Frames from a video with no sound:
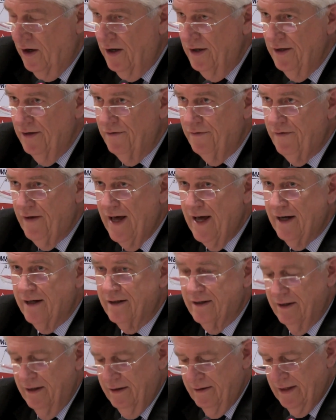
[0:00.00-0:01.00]
on the
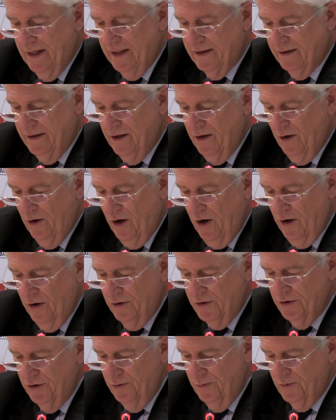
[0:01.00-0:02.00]
fact that the
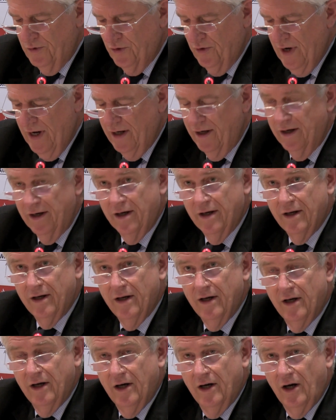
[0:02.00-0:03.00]
long-term trend
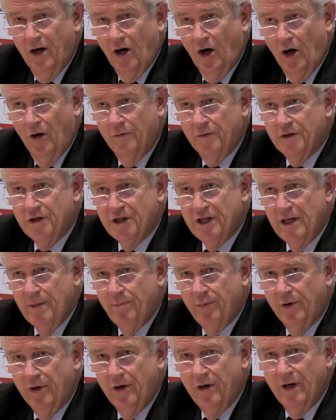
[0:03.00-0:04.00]
of
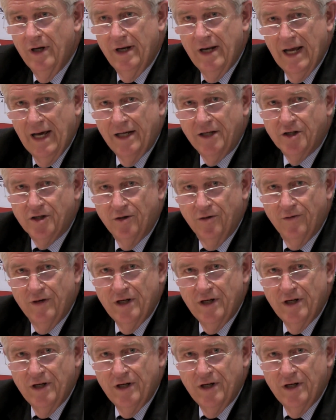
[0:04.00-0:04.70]
cheaper natural